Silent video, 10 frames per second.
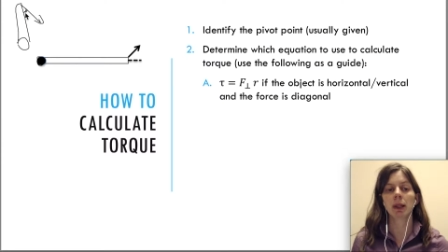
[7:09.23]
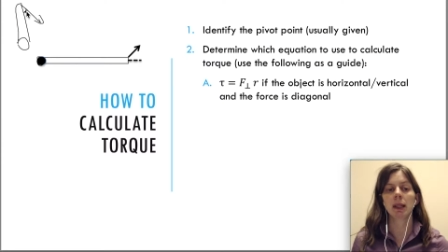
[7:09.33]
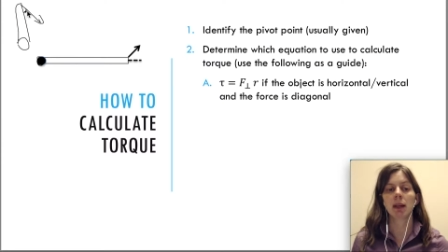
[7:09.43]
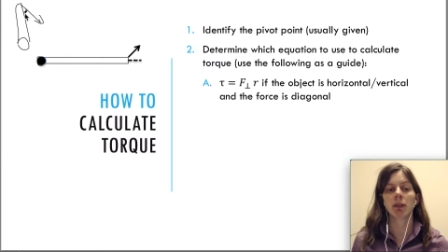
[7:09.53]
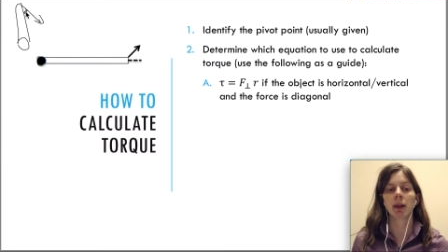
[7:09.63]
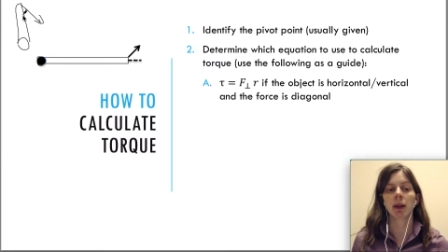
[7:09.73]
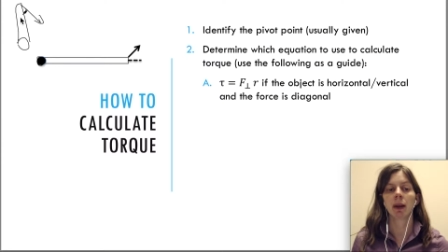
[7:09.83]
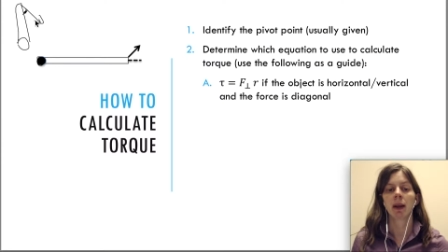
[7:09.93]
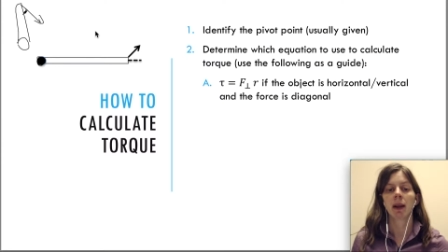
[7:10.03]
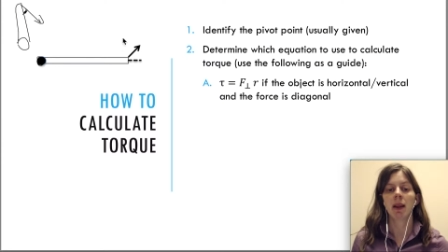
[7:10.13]
given
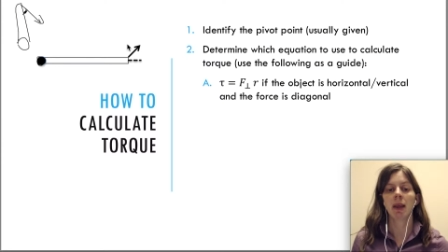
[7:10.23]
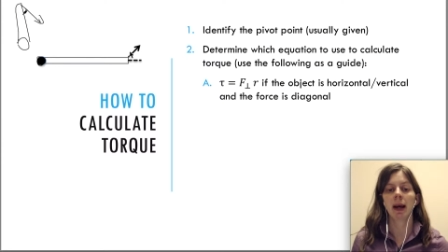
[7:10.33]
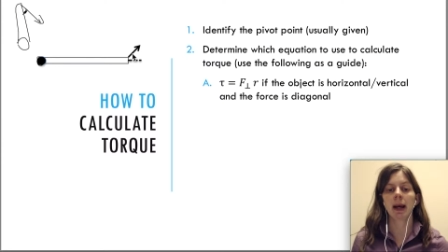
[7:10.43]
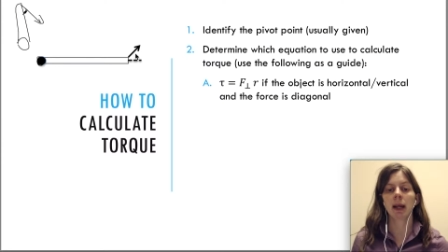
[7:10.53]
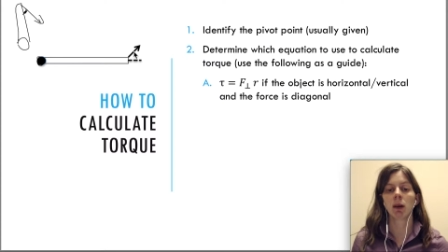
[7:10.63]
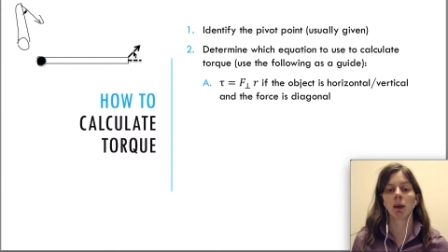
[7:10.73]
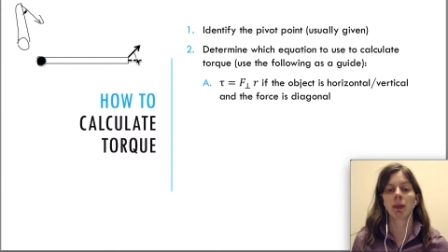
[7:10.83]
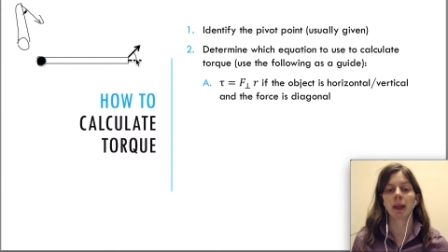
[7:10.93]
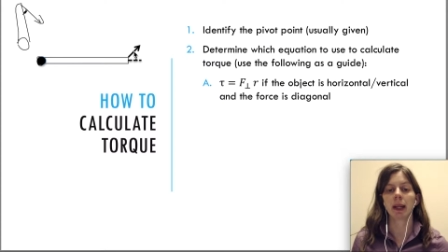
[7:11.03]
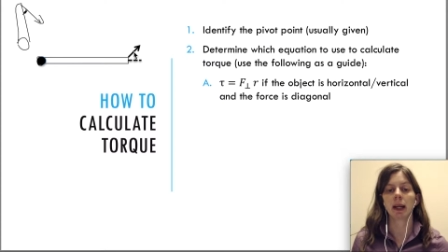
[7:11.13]
that angle
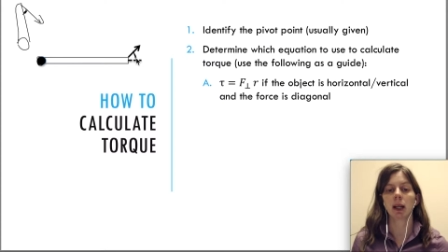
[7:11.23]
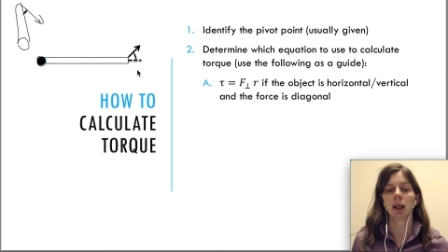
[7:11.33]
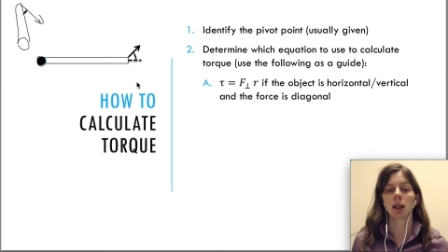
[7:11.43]
theta.